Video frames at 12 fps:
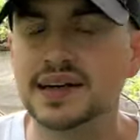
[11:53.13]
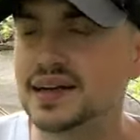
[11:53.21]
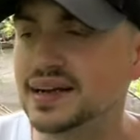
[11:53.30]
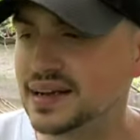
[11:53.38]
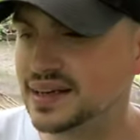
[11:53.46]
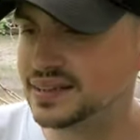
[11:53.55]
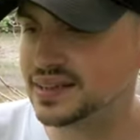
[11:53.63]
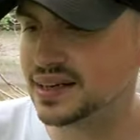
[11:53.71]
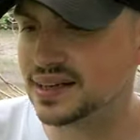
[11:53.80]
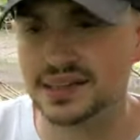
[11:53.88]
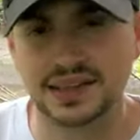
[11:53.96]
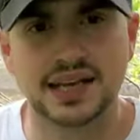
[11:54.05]
And
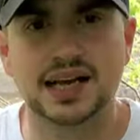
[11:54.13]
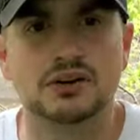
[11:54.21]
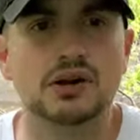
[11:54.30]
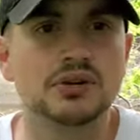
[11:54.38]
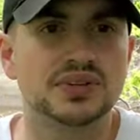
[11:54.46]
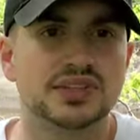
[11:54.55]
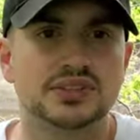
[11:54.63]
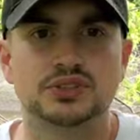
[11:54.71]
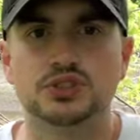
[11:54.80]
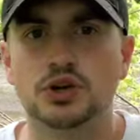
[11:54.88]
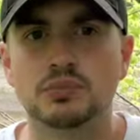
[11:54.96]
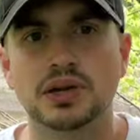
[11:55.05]
they got away with it because
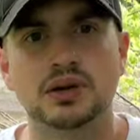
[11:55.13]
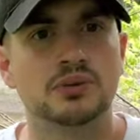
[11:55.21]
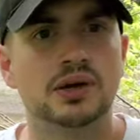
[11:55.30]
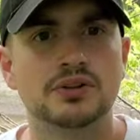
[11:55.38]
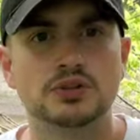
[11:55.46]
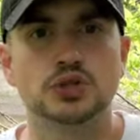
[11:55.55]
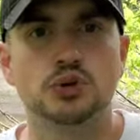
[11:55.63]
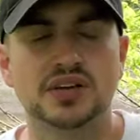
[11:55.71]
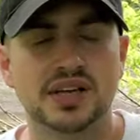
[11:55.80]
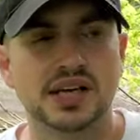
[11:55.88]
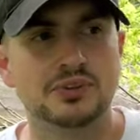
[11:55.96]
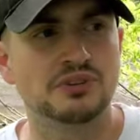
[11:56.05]
there's nobody around. There's no
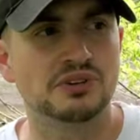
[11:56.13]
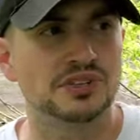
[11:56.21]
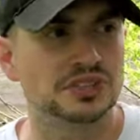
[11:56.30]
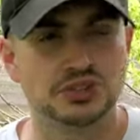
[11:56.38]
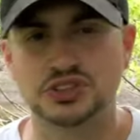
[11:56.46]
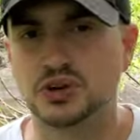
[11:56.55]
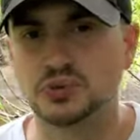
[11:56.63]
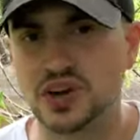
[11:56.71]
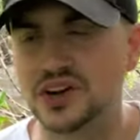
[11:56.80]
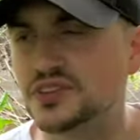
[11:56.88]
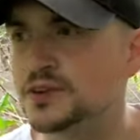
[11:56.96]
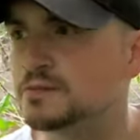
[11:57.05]
cameras. There's no
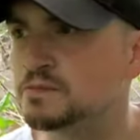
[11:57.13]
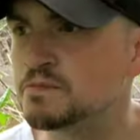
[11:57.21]
nothing.